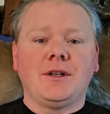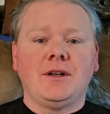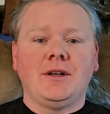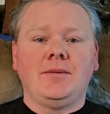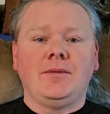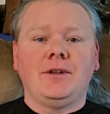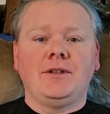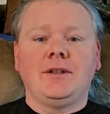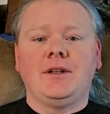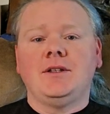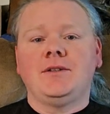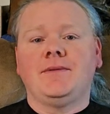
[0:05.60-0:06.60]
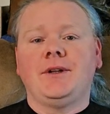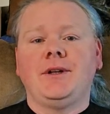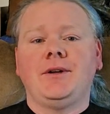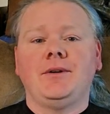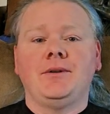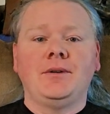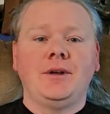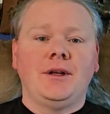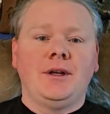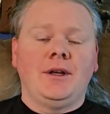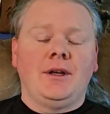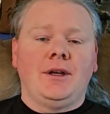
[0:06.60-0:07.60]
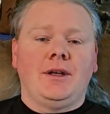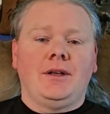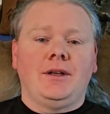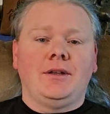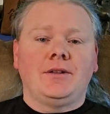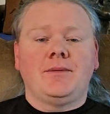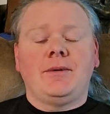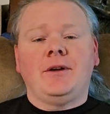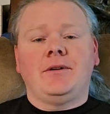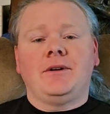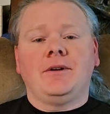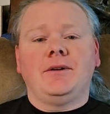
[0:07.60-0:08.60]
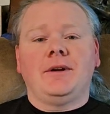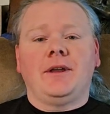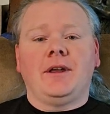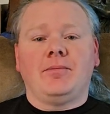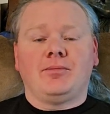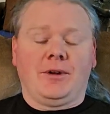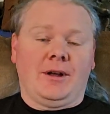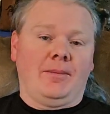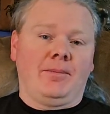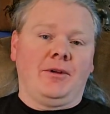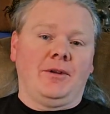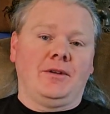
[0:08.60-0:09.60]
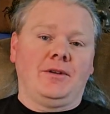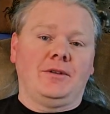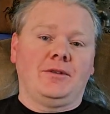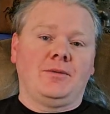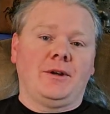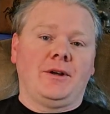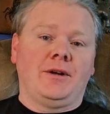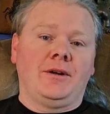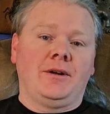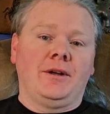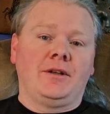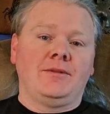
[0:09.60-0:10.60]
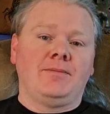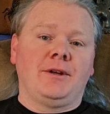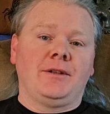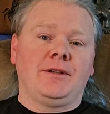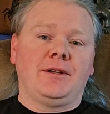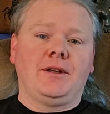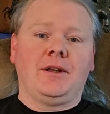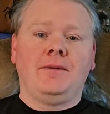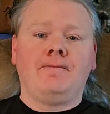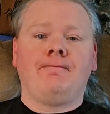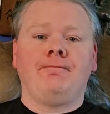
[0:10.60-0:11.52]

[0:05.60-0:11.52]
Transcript: Tom, and today's video is about hurricane prep because we're expecting,